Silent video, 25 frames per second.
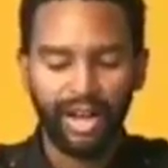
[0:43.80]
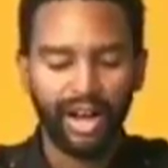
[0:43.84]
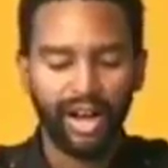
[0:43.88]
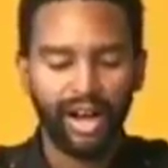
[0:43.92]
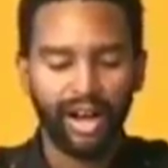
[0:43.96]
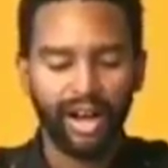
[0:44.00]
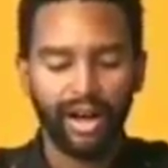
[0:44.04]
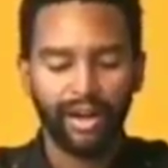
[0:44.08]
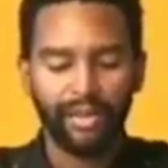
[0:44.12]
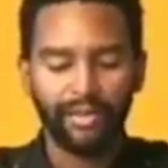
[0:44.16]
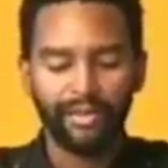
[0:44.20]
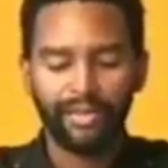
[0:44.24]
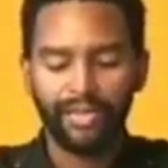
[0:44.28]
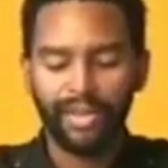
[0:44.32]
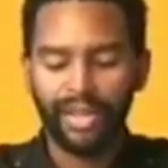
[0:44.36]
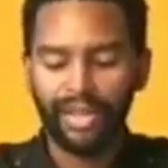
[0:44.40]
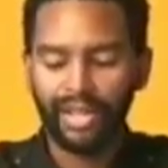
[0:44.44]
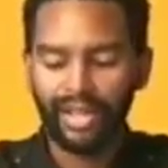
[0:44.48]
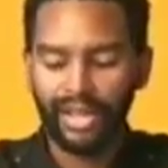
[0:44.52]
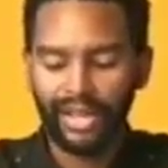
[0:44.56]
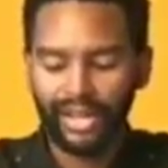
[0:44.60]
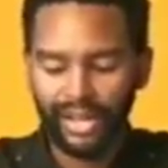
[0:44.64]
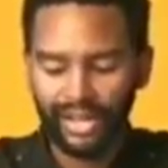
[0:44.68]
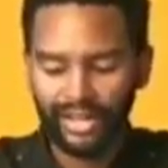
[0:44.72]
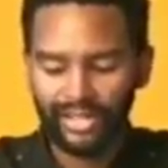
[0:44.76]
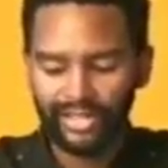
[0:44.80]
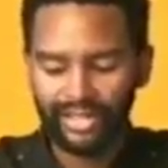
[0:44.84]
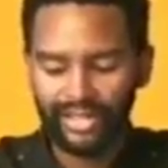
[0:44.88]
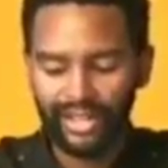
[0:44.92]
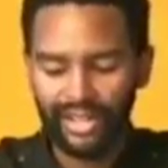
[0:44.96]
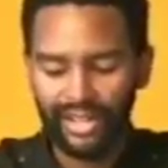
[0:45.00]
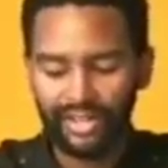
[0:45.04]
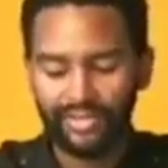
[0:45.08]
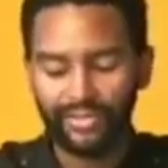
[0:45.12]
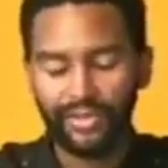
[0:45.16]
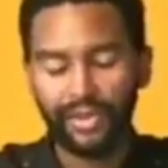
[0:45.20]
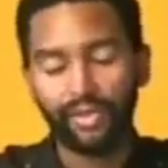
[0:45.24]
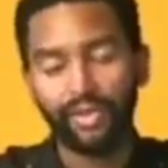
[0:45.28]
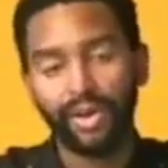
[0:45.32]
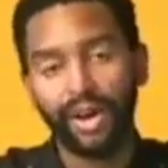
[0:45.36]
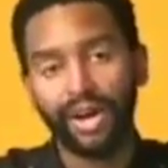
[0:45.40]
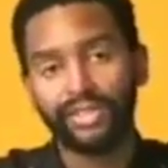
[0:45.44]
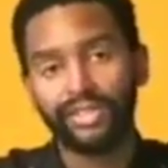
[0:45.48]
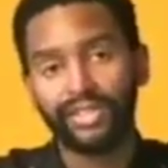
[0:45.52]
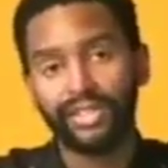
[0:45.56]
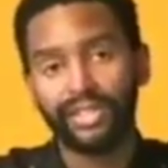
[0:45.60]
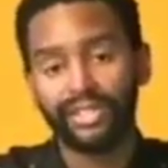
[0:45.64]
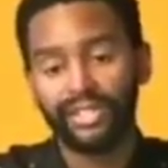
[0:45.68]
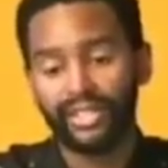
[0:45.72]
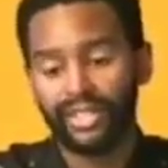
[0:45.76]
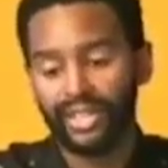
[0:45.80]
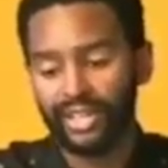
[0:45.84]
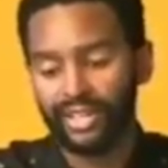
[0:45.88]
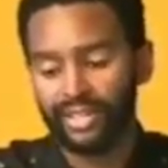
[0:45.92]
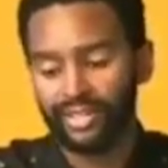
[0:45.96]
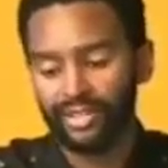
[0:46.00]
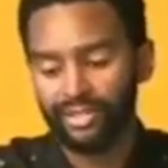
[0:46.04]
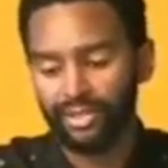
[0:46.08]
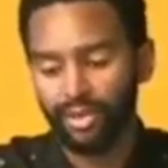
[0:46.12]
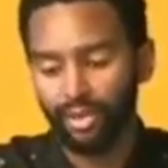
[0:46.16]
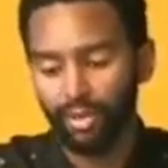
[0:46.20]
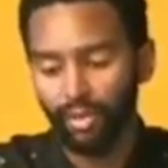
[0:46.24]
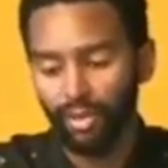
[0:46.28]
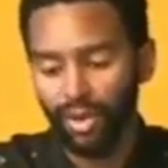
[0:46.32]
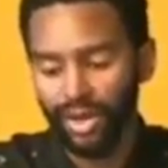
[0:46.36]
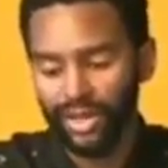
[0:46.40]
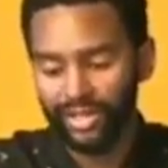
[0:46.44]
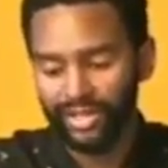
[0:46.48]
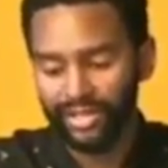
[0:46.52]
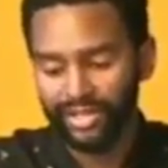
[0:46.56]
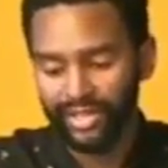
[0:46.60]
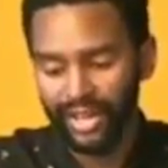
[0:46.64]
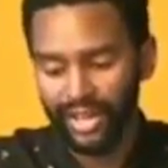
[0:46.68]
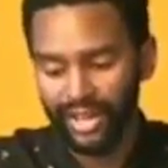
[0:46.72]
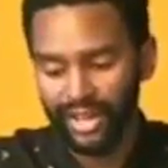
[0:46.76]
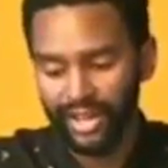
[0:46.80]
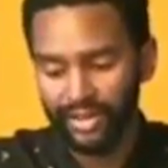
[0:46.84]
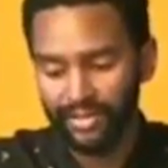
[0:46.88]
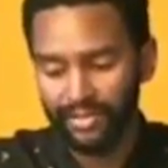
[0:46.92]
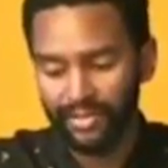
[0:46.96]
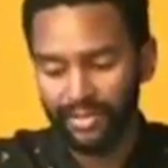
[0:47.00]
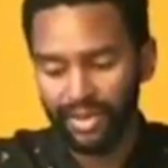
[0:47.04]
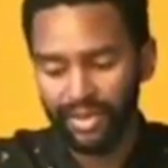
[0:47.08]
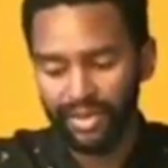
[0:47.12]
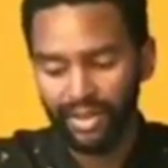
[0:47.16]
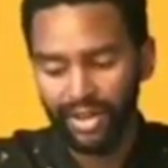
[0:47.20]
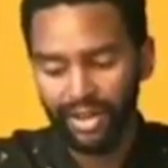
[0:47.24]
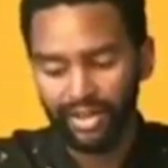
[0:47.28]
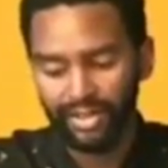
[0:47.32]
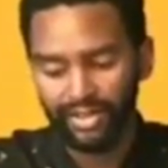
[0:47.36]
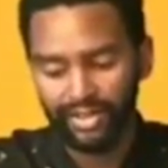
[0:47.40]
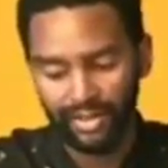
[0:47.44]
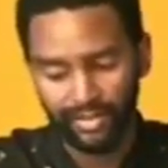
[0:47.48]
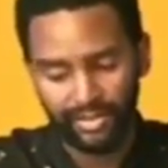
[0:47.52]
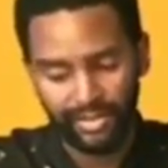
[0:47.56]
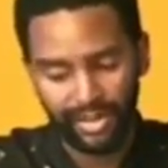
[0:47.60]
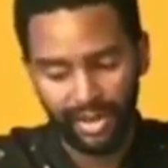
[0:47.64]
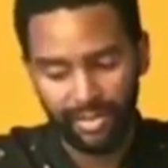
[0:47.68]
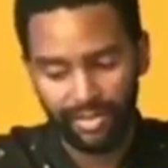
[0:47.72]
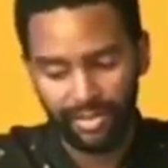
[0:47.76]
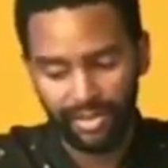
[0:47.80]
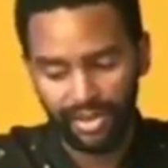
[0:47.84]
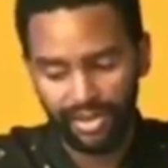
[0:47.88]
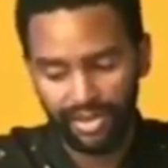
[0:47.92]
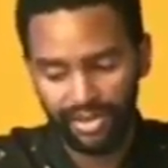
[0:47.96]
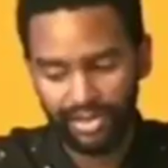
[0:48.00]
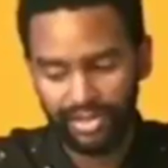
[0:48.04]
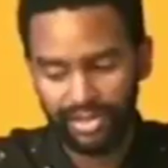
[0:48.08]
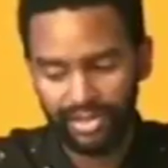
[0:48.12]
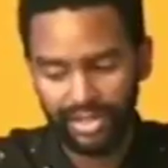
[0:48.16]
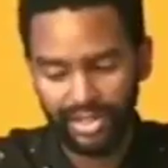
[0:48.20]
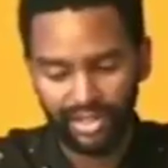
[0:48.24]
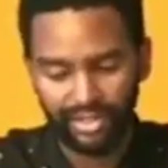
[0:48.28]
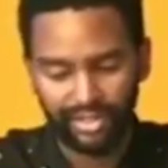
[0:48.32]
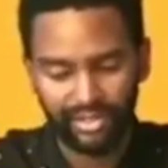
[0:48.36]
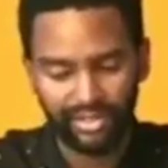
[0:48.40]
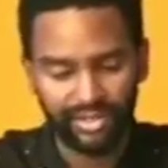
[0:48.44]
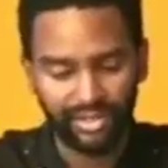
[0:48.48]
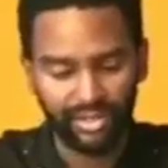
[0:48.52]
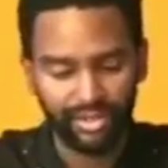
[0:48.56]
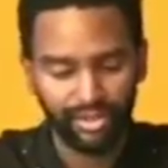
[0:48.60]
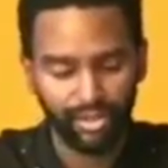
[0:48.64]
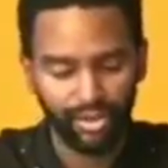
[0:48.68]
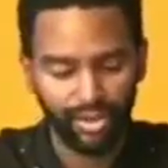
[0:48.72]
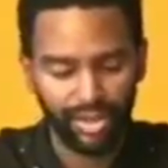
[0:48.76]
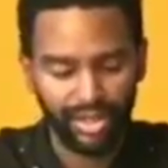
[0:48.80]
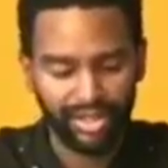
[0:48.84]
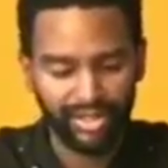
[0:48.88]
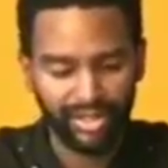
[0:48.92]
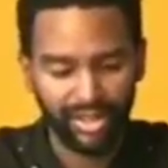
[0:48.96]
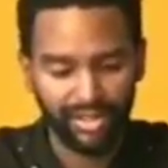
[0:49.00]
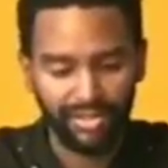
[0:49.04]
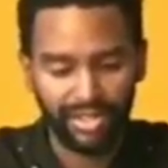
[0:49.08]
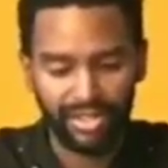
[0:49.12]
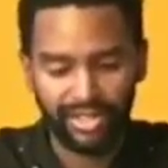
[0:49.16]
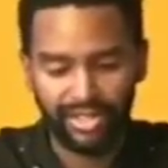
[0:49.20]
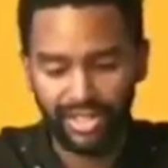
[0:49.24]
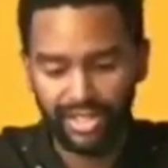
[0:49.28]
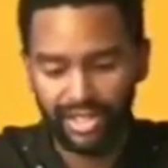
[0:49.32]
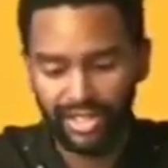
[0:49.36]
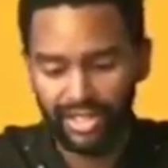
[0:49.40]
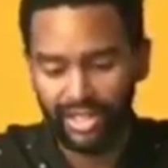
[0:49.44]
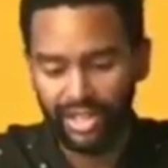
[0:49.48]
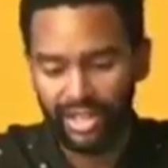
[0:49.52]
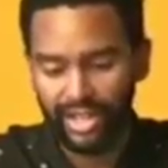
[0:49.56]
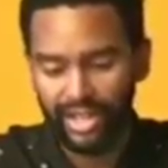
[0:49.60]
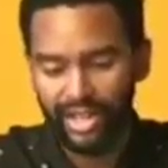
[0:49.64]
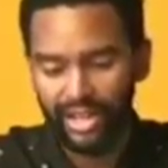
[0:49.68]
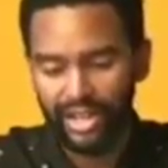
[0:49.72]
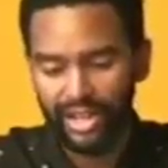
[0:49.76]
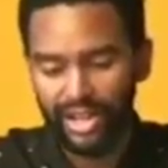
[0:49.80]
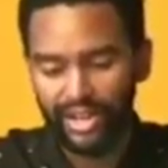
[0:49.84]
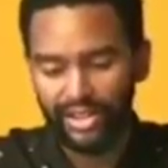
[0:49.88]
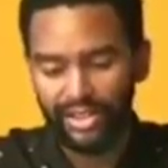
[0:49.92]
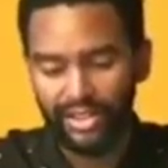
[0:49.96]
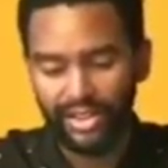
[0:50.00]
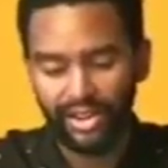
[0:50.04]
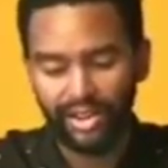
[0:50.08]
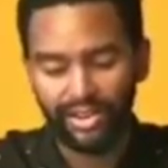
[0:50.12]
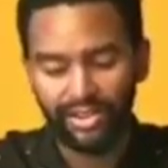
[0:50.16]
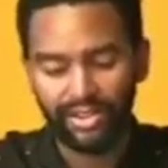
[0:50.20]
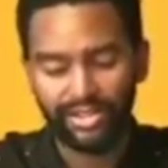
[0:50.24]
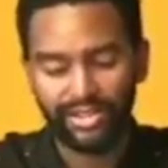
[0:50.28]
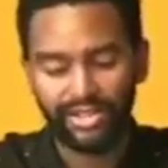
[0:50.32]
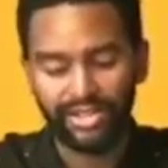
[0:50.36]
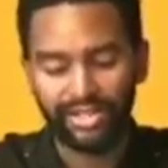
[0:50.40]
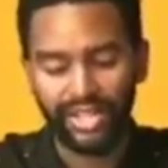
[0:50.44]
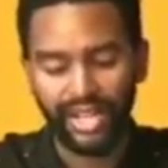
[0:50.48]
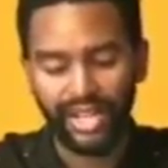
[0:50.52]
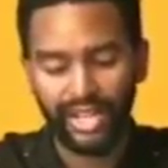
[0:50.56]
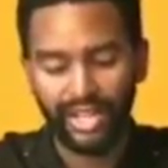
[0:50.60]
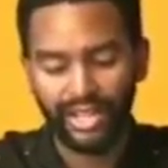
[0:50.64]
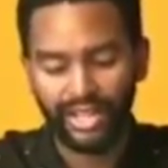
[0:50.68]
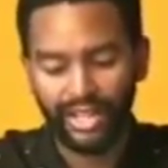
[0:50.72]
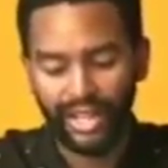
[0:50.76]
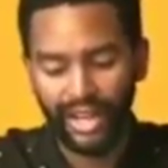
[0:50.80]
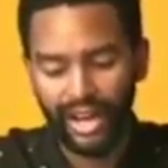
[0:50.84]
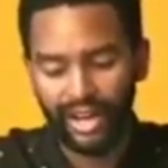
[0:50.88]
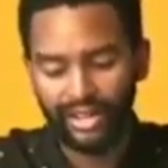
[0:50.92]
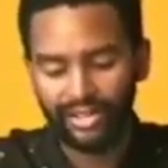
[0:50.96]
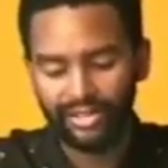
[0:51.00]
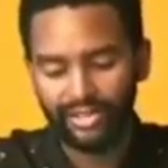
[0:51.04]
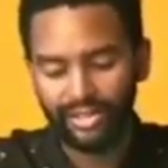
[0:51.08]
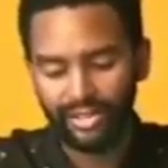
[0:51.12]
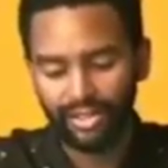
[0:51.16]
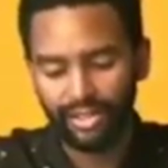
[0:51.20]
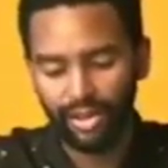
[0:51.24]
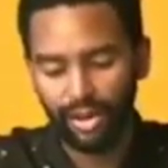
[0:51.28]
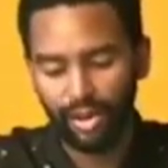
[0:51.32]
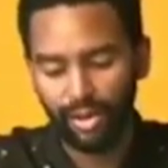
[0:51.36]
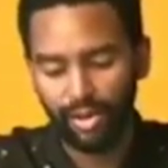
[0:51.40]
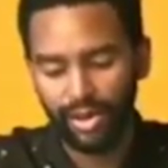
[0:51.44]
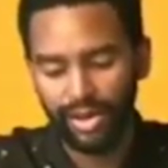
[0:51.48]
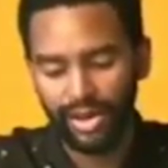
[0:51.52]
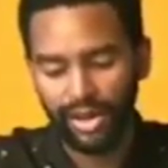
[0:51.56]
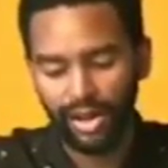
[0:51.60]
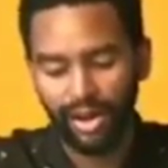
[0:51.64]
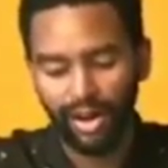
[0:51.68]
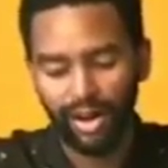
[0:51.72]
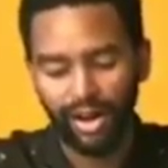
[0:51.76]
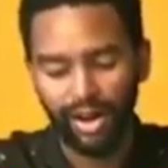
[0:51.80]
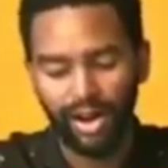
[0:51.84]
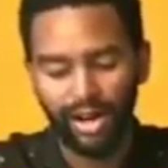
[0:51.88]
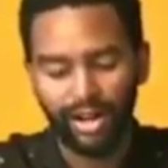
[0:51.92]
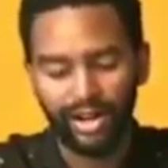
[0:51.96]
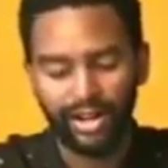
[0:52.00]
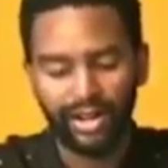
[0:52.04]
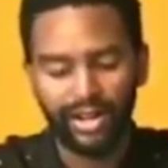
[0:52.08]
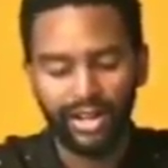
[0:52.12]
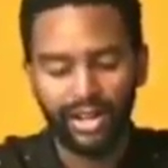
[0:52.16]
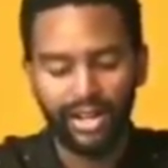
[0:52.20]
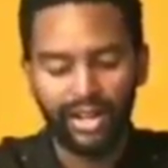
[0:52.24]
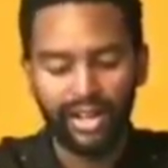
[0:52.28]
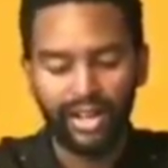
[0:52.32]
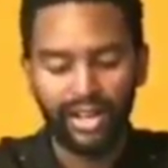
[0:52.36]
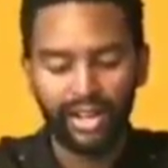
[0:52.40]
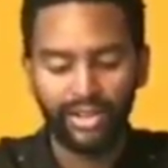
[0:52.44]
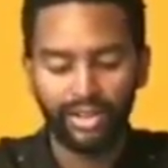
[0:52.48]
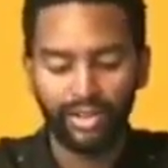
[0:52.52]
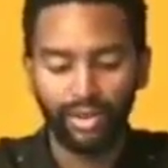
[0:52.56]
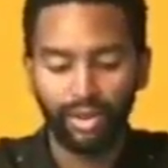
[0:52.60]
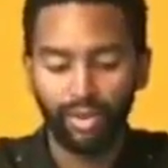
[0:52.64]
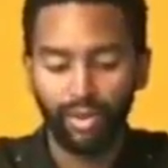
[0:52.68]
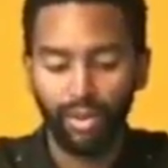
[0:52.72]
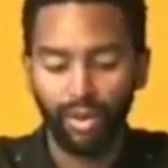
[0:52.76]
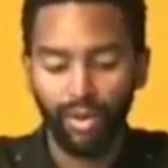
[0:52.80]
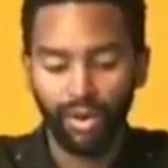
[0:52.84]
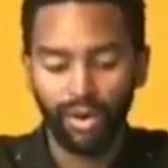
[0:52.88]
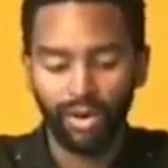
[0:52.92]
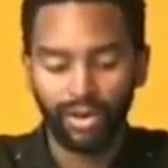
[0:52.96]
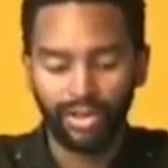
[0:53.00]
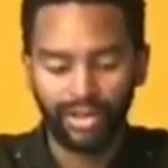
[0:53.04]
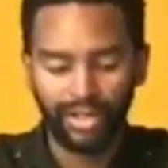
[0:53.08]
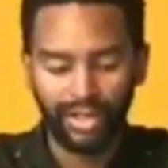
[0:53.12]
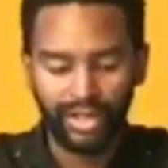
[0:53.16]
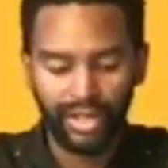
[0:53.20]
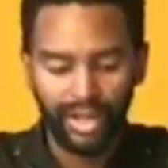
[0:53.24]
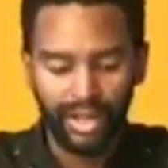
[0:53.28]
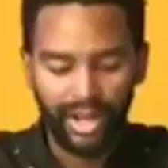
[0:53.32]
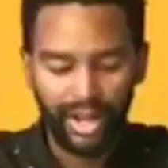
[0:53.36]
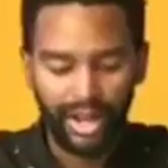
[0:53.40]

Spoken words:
Like I said, if you're watching, today is Wednesday, September 6th, 2017, and there is just a lot going on in the world.